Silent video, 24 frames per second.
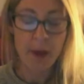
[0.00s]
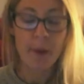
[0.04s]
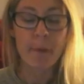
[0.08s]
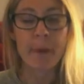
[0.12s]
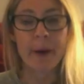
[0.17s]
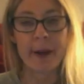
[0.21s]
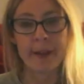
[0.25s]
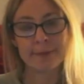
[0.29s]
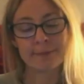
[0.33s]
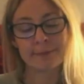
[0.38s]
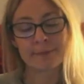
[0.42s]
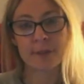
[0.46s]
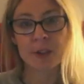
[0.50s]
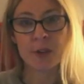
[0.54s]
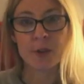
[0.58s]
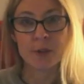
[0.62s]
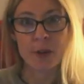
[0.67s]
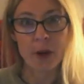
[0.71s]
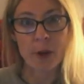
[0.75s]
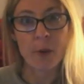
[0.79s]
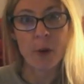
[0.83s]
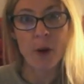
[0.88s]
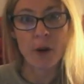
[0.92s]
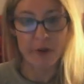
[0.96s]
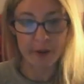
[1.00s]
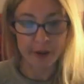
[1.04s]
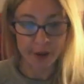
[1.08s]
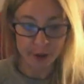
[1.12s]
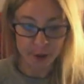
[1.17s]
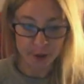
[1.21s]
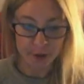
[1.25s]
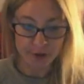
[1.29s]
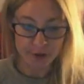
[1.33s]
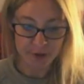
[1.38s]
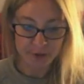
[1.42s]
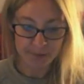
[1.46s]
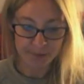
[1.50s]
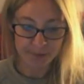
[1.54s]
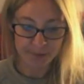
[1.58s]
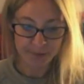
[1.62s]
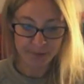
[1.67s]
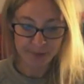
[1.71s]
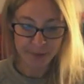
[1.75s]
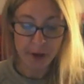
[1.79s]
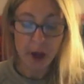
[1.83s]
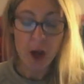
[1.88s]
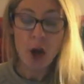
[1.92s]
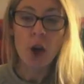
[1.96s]
Well, you know oracles.
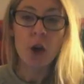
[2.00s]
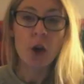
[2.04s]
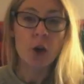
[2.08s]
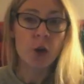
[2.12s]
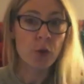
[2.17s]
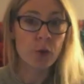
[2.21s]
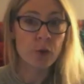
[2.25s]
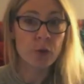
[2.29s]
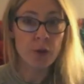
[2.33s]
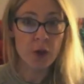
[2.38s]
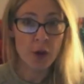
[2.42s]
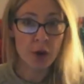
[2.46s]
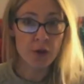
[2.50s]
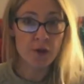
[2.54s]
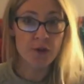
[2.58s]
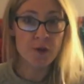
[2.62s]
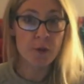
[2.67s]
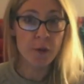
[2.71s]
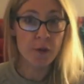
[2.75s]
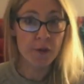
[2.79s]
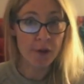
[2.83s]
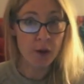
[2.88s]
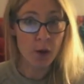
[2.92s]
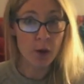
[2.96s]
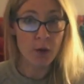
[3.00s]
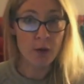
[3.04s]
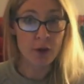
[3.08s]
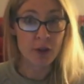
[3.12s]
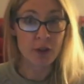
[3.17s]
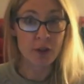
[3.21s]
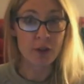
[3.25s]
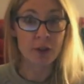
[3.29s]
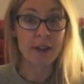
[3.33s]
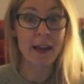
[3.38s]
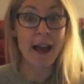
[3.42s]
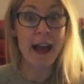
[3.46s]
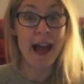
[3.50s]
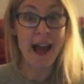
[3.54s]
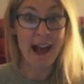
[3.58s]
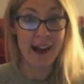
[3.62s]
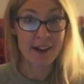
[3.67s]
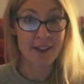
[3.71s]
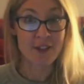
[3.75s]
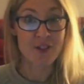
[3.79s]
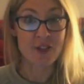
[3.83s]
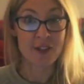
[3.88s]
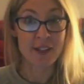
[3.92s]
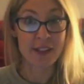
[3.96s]
Who knows what the oracle
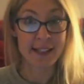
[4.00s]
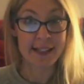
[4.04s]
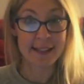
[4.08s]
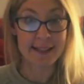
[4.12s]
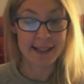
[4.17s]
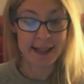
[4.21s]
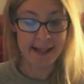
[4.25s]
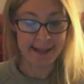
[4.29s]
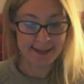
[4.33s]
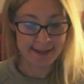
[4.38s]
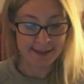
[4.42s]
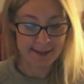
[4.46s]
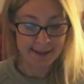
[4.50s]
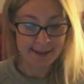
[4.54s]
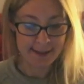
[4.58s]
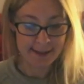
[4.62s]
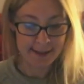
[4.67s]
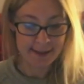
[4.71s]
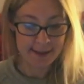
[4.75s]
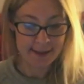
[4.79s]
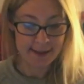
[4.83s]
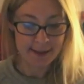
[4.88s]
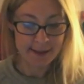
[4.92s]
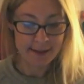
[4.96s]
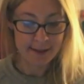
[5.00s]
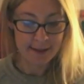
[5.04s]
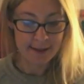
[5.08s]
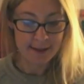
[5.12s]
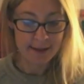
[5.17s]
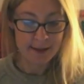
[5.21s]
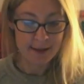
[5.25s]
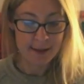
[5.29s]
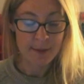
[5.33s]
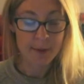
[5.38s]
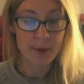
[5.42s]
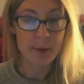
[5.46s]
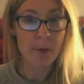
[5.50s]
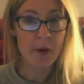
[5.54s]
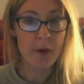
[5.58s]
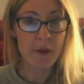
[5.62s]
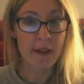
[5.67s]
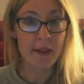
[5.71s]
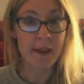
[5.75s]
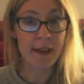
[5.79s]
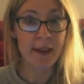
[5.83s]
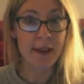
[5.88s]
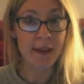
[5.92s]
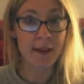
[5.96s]
actually said? But what
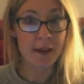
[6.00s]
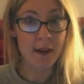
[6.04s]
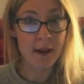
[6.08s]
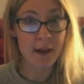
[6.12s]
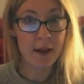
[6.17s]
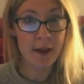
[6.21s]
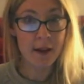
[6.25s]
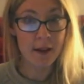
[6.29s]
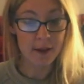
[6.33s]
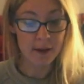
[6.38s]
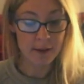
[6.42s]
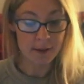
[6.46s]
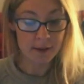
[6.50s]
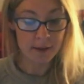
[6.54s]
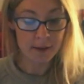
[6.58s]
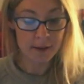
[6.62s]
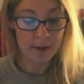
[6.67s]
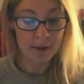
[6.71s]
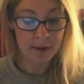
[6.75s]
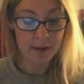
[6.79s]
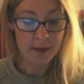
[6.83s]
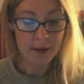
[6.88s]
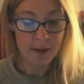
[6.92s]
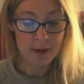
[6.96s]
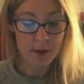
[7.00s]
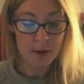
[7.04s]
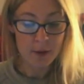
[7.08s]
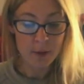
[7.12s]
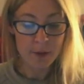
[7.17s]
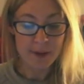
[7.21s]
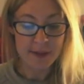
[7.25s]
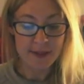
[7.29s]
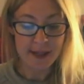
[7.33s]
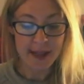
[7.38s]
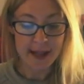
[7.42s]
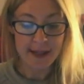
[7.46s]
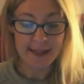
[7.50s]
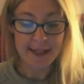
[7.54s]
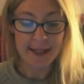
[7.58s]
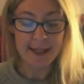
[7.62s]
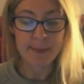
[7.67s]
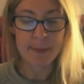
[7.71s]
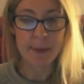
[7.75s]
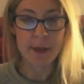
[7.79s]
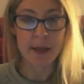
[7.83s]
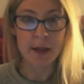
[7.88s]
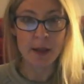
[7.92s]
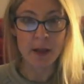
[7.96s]
the king heard was that his
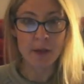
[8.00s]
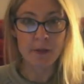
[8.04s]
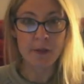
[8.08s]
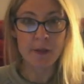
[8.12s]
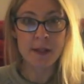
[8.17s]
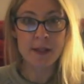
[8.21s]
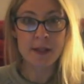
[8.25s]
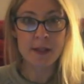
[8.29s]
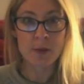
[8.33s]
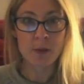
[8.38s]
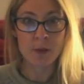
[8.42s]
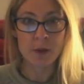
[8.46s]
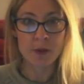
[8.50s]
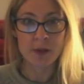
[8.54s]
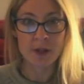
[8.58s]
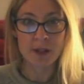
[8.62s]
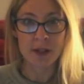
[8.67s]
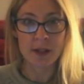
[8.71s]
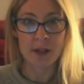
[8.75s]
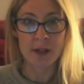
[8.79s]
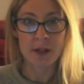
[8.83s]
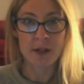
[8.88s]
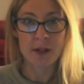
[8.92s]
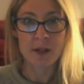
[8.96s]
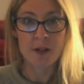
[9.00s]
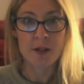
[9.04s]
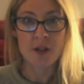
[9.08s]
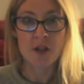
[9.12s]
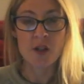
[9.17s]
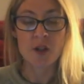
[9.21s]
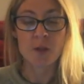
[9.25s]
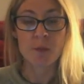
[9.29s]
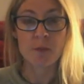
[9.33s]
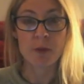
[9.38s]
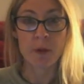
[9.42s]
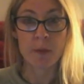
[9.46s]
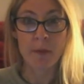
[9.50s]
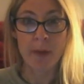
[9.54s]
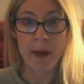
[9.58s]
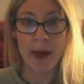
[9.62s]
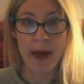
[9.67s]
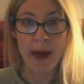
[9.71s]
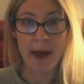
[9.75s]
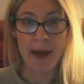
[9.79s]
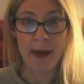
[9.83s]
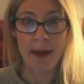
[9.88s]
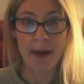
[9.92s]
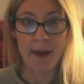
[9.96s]
beloved daughter should
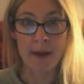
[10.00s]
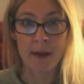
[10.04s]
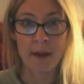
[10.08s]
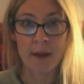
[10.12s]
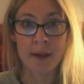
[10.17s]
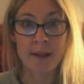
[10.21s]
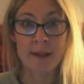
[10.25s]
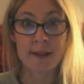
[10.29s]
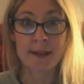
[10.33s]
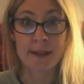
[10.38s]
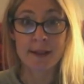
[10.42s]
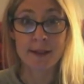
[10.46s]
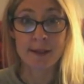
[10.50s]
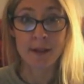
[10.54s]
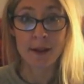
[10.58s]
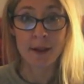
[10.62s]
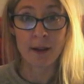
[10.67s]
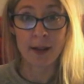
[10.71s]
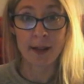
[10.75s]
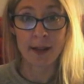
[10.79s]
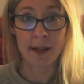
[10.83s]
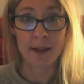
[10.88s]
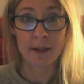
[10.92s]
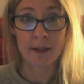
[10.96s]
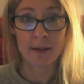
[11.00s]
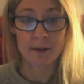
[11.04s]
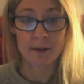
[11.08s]
prepare to die.